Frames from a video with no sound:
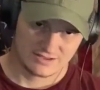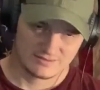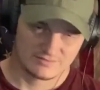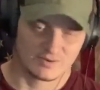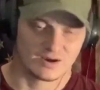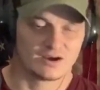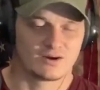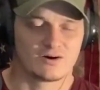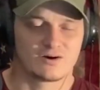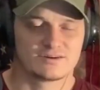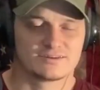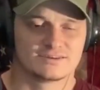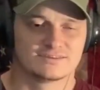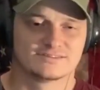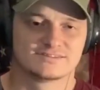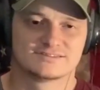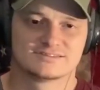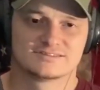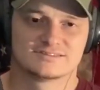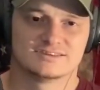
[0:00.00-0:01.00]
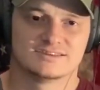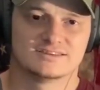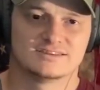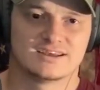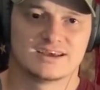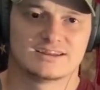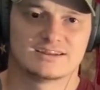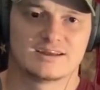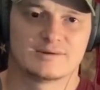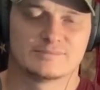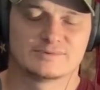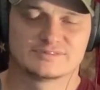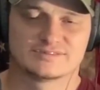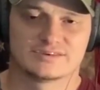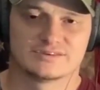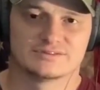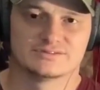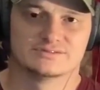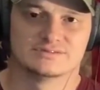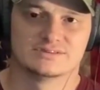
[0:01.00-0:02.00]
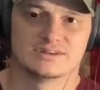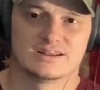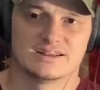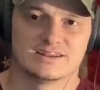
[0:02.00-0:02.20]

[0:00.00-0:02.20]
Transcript: my audience in that episode.